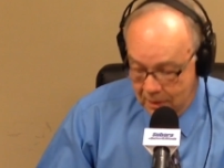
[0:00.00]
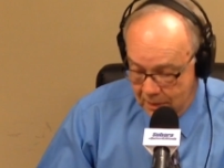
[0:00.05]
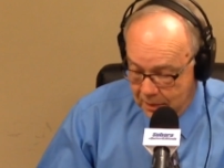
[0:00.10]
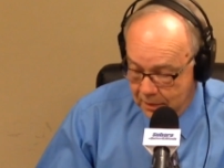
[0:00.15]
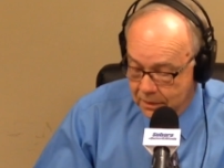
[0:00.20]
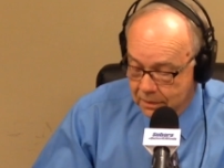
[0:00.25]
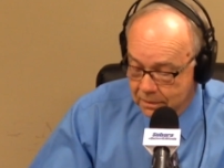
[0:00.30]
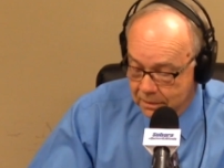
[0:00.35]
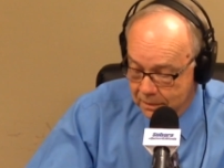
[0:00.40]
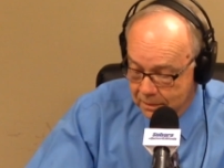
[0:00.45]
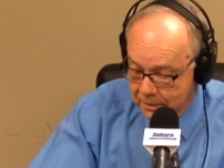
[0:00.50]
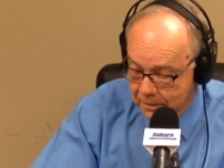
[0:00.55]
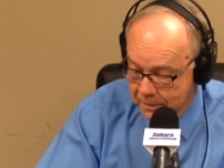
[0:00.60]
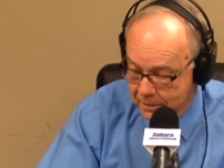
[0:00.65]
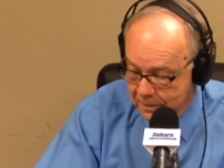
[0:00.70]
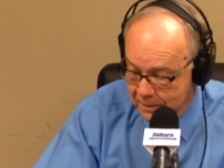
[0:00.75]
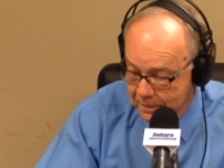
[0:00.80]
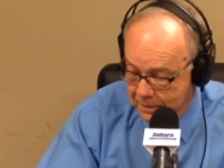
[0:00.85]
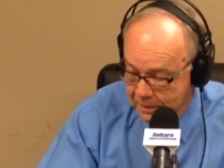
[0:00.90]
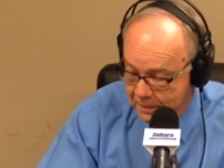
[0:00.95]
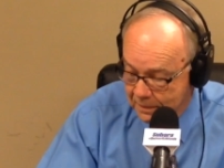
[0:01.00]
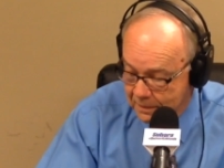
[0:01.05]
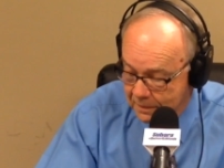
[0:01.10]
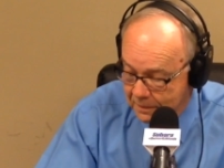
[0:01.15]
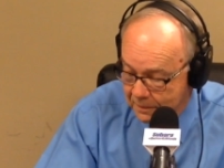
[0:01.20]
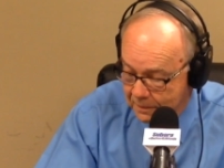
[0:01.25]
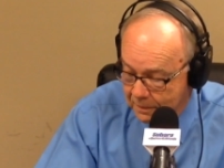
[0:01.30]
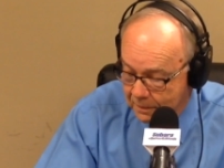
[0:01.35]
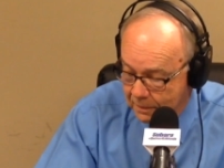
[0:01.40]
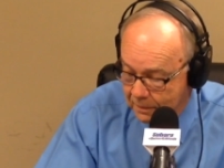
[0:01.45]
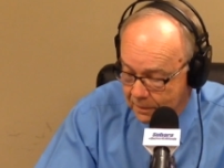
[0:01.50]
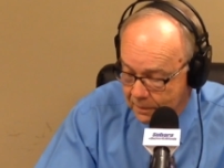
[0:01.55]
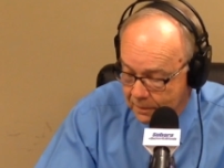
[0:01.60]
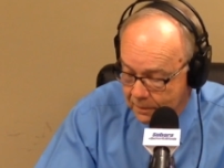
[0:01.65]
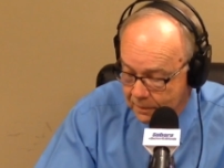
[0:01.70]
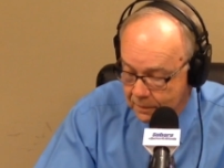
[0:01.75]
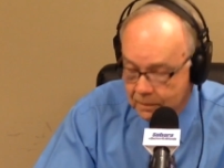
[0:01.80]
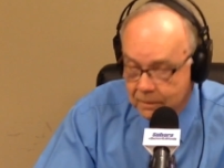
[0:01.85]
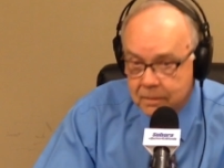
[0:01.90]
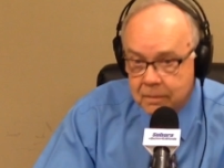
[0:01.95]
And but I see the
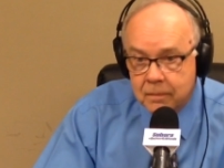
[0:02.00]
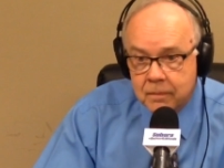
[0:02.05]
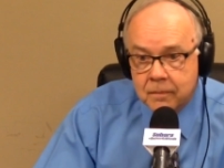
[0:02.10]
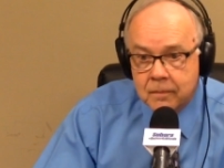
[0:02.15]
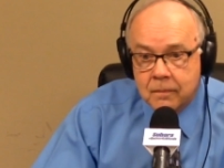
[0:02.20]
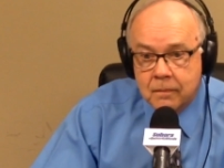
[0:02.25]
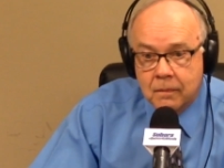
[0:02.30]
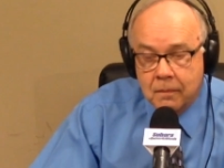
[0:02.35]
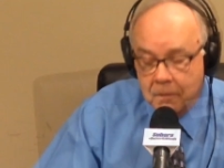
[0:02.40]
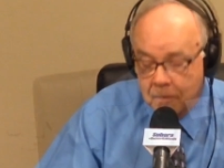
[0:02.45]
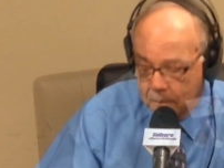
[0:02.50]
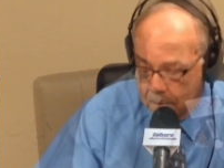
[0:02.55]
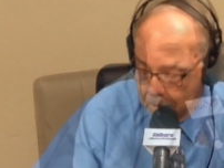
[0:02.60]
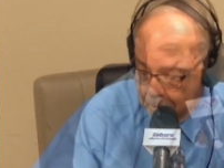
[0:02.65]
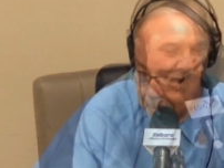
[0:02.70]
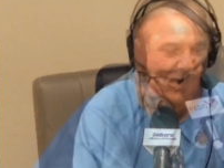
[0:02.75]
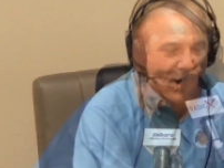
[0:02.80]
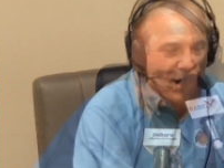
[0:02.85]
copycats, though,